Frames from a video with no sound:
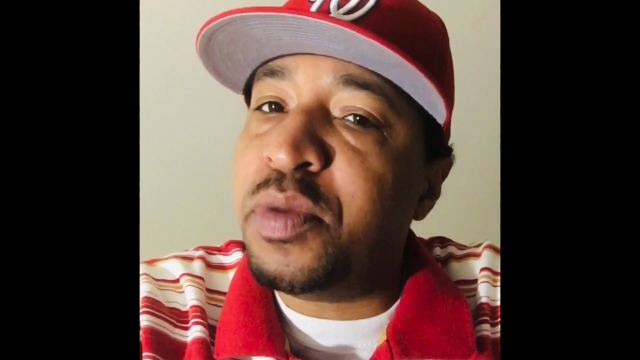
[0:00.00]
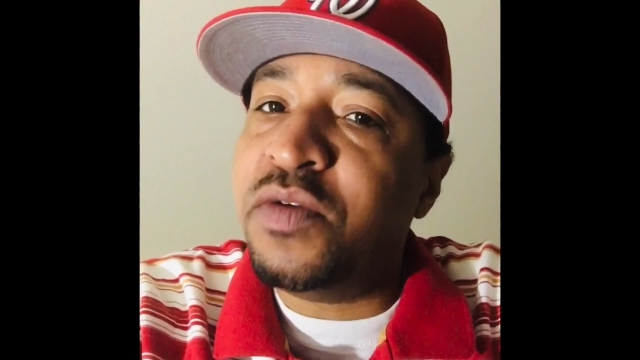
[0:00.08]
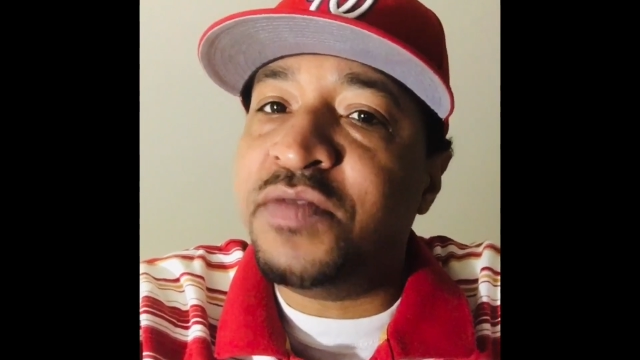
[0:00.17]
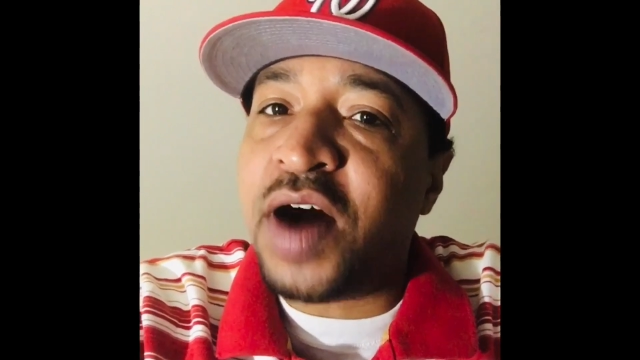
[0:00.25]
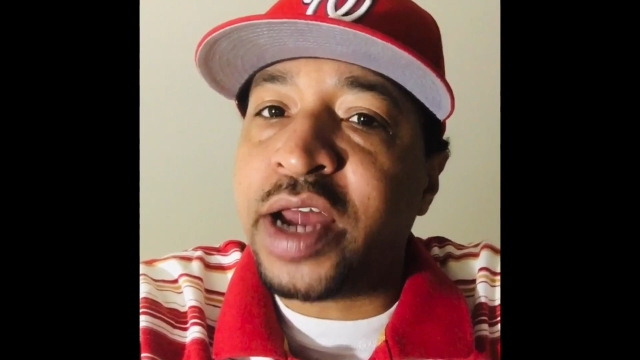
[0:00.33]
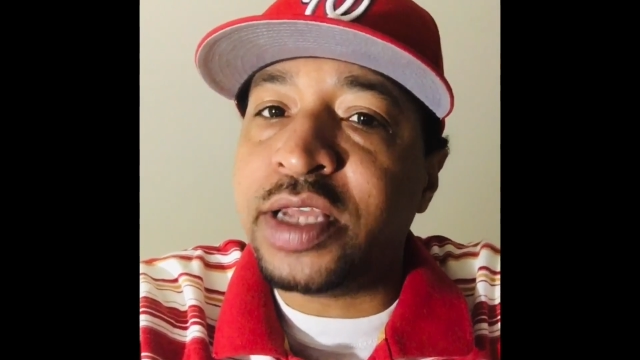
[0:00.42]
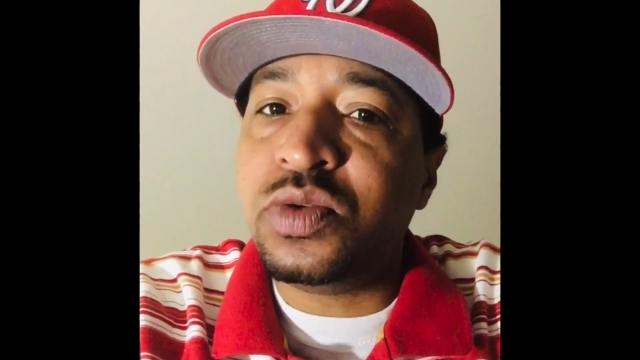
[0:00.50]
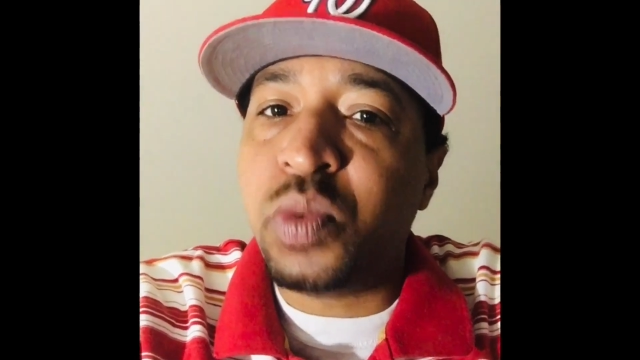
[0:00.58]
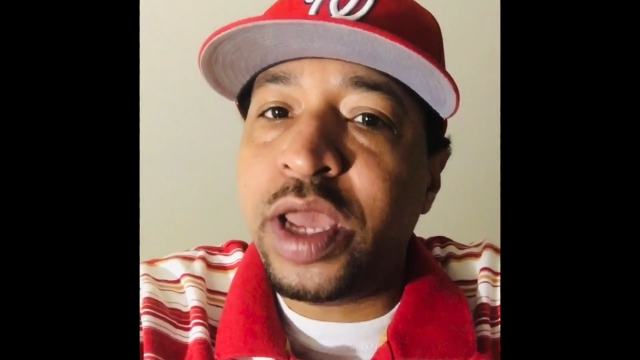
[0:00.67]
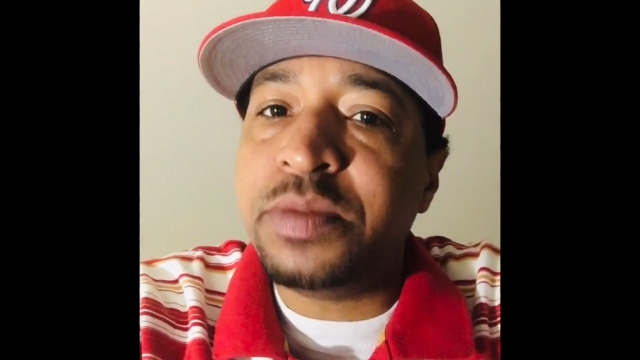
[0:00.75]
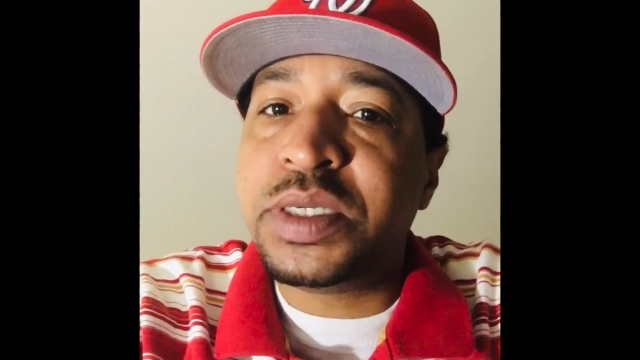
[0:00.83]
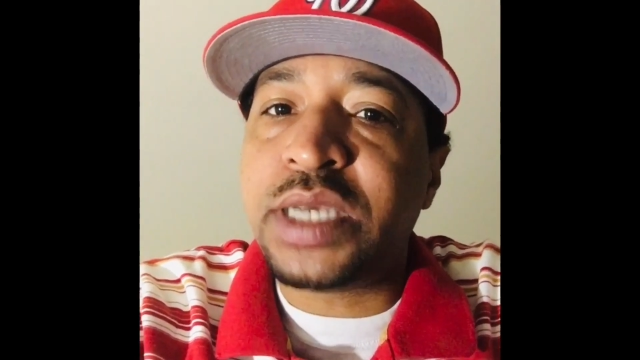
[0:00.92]
on VADA's
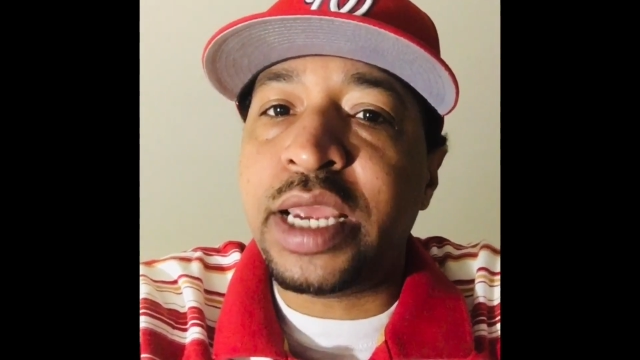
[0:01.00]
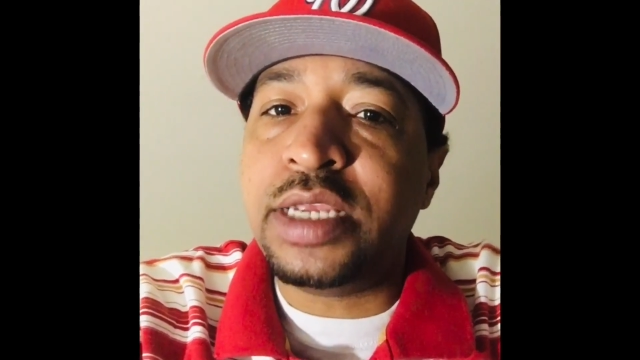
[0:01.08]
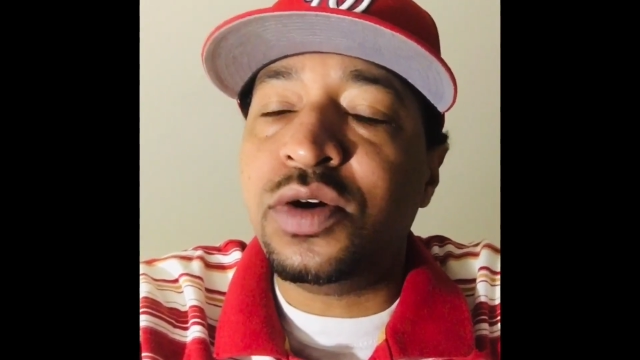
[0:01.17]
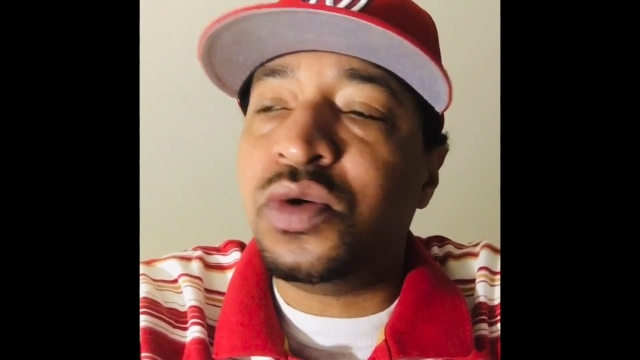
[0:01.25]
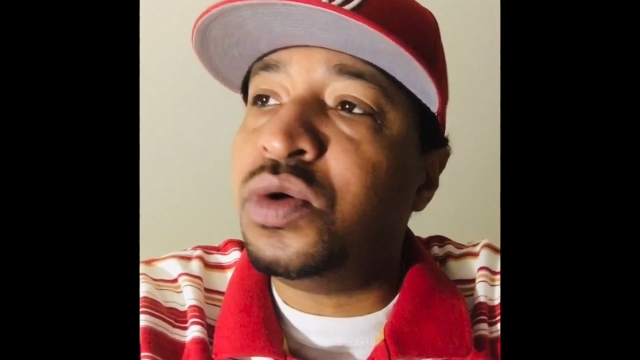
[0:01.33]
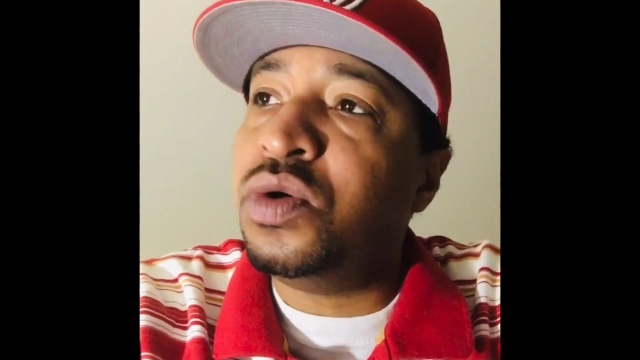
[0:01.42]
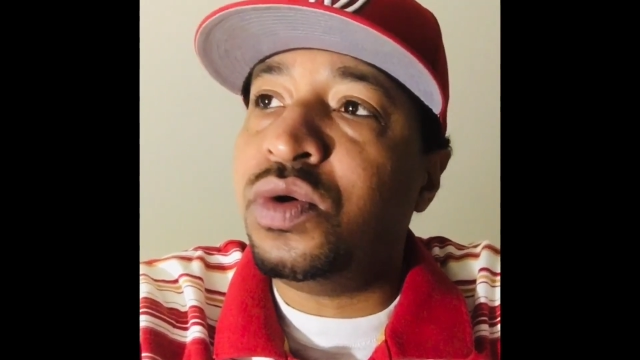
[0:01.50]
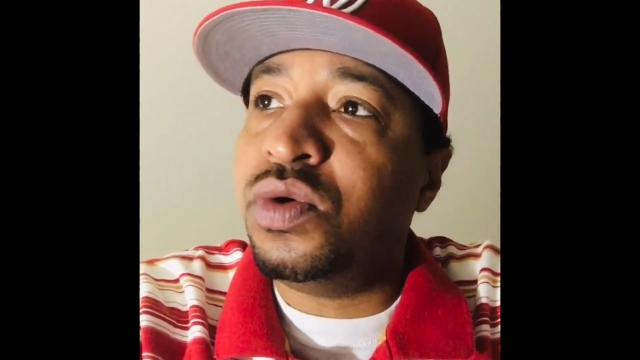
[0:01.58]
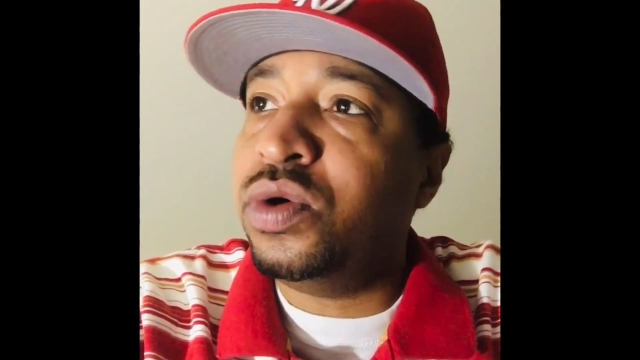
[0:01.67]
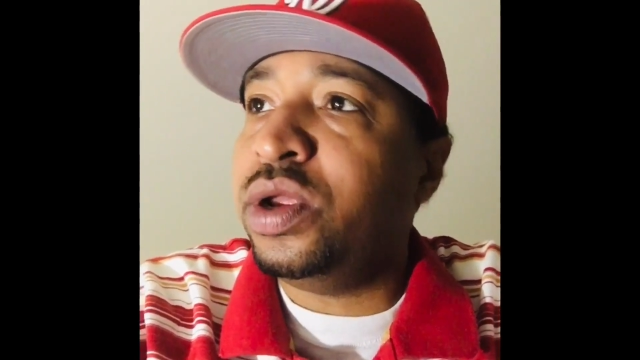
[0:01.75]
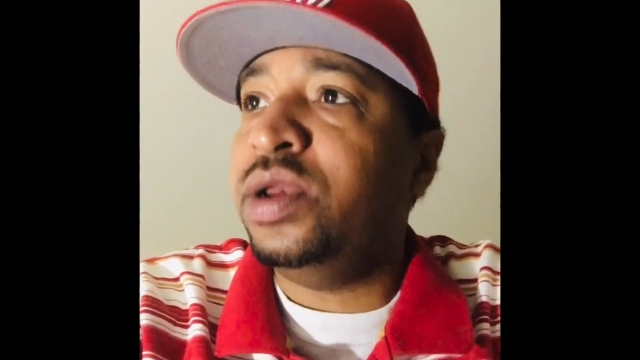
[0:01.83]
website or